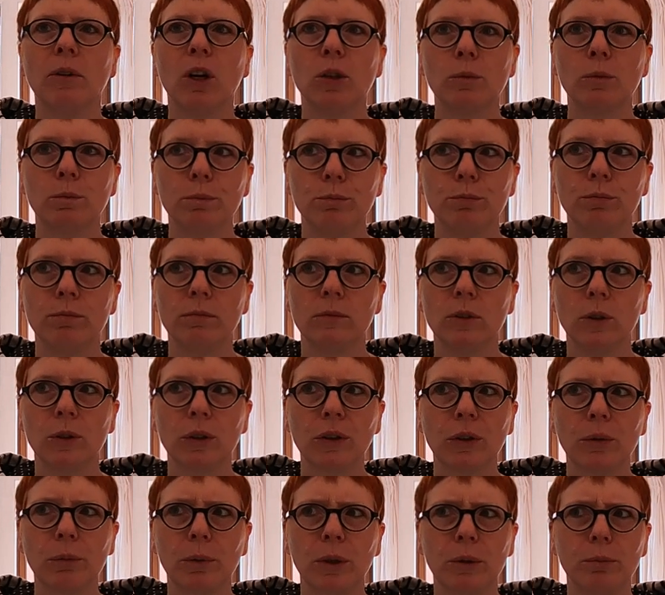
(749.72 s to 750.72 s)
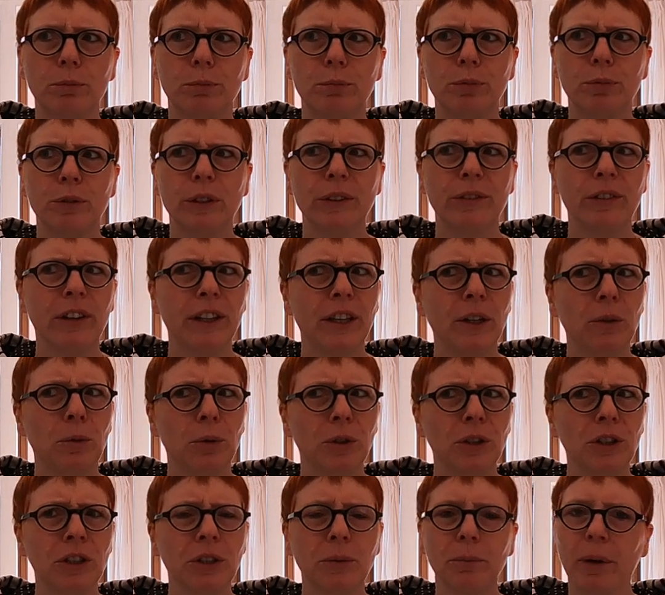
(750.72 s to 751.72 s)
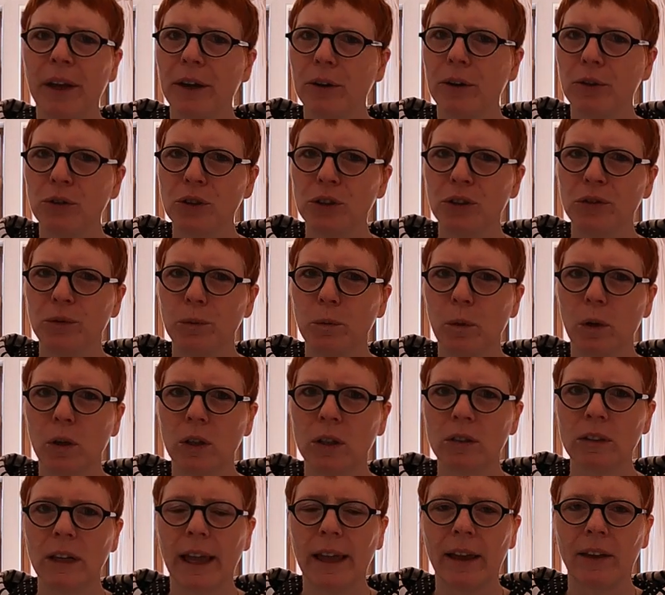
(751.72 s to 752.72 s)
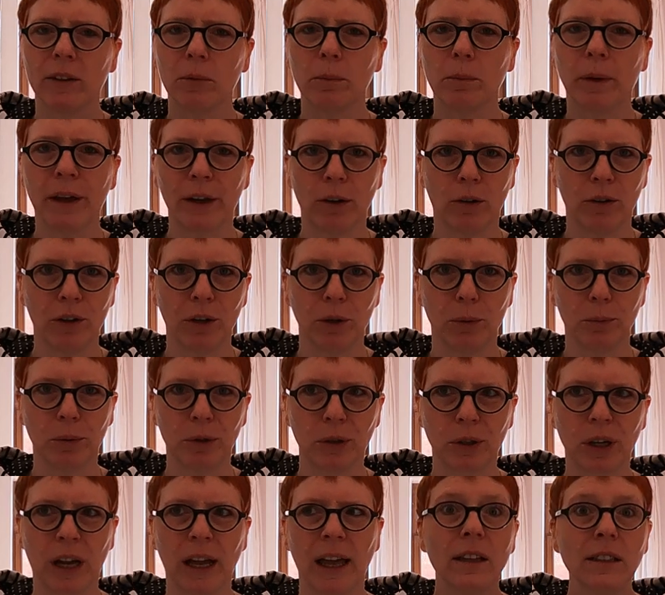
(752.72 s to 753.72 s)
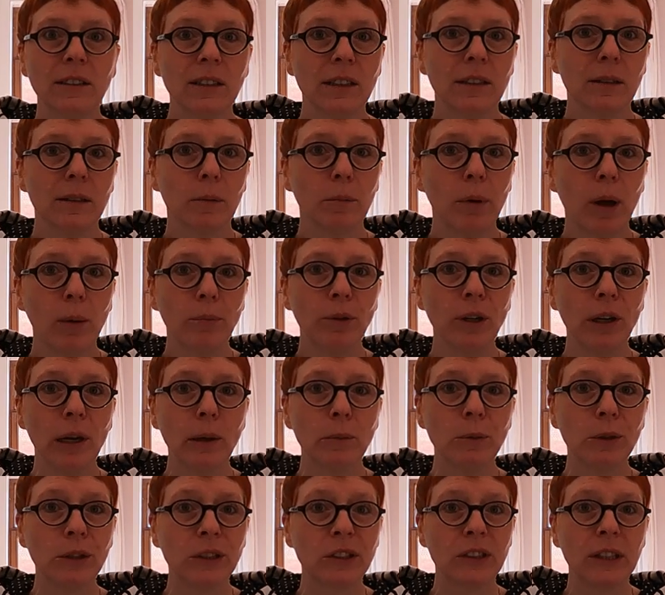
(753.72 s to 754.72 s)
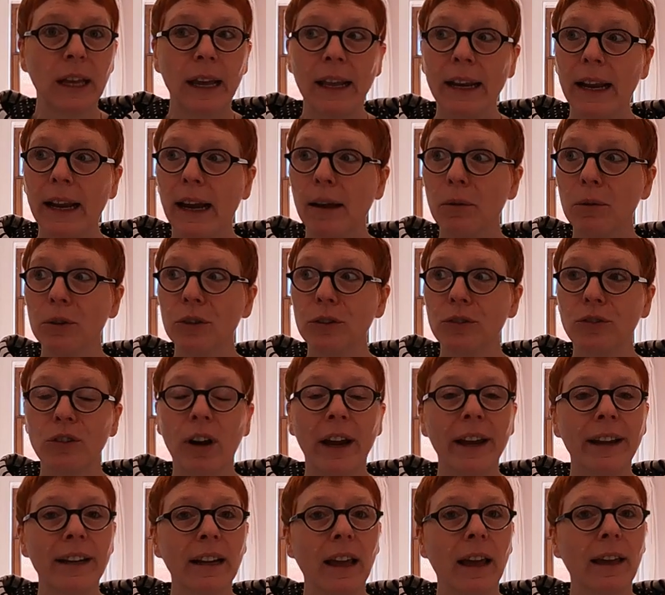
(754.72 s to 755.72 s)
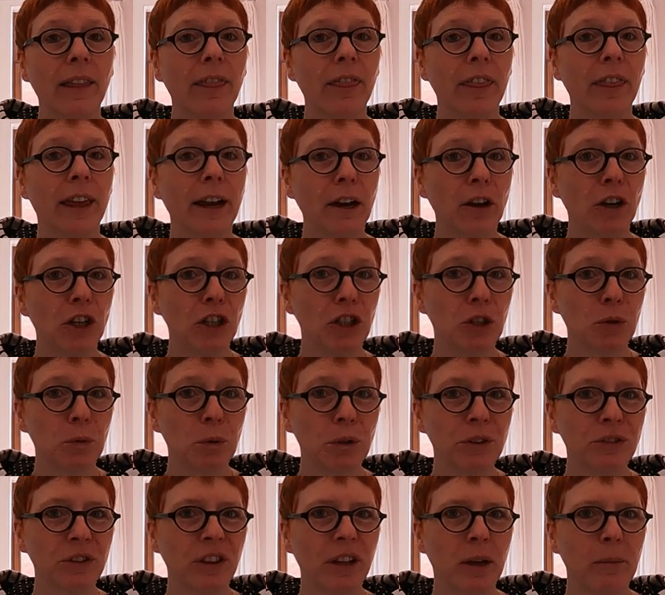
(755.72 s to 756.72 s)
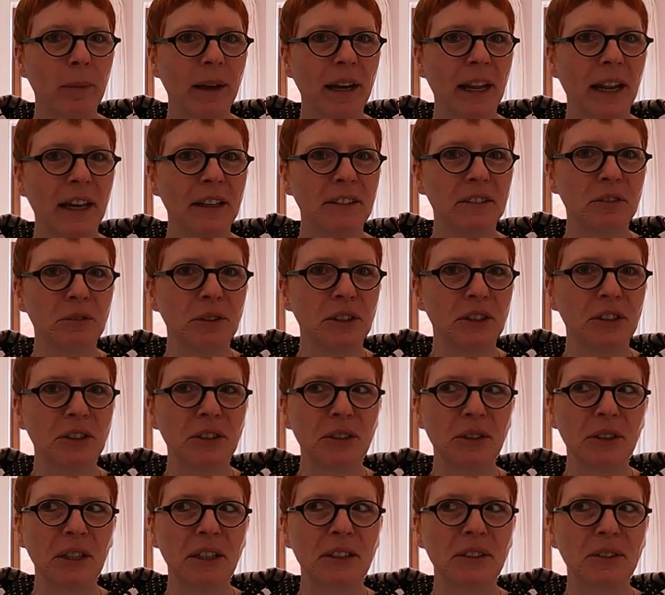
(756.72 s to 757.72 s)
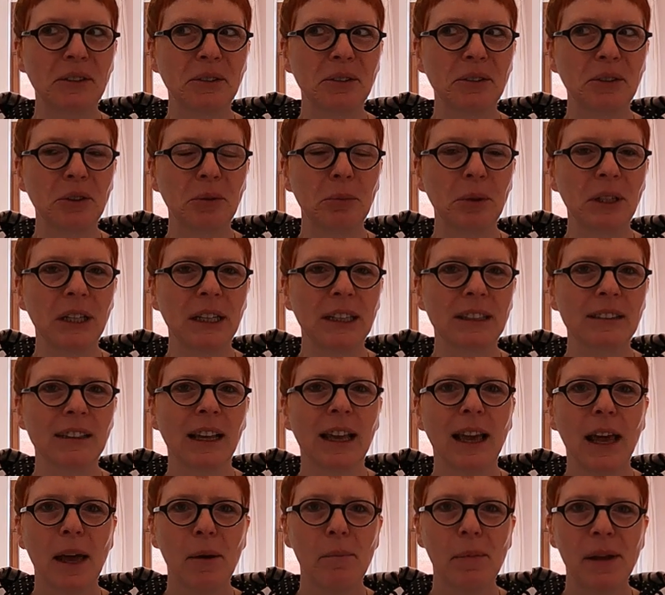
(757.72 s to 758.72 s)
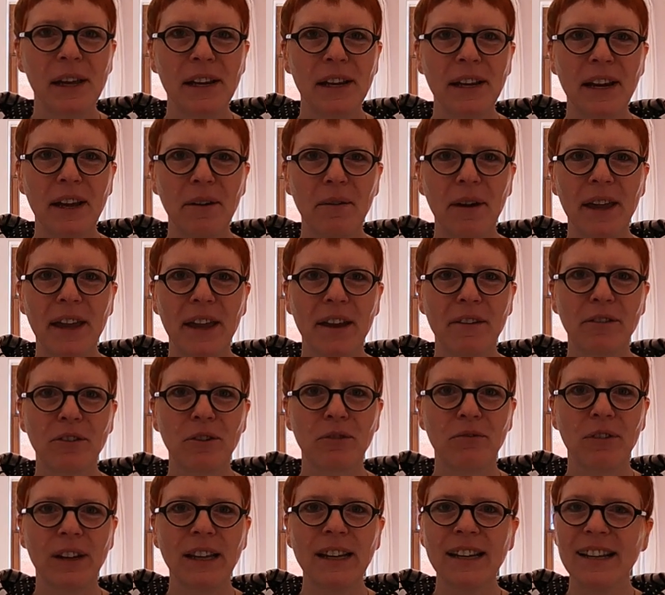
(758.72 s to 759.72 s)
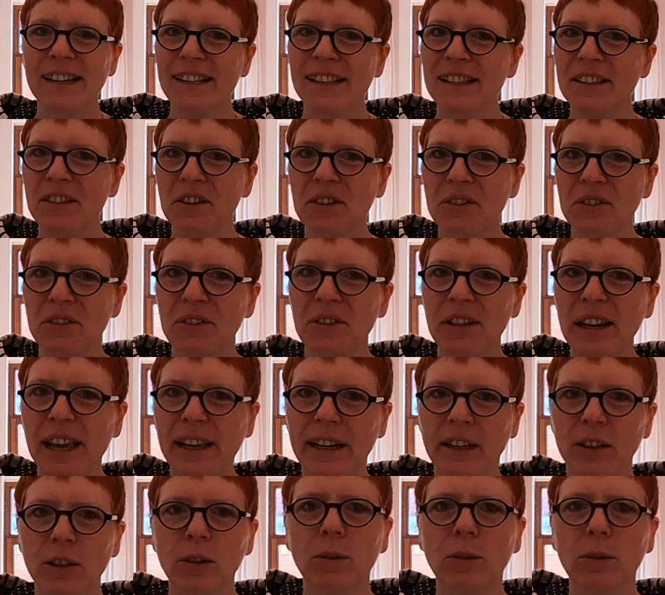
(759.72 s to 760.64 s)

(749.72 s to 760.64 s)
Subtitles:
On Earth We're Briefly Gorgeous by Ocean Vuong as my audiobook. These are some popular books that I want to try, and they are shorter than my last read, so that's going to be nice. But now I have to run. I'll talk to you later.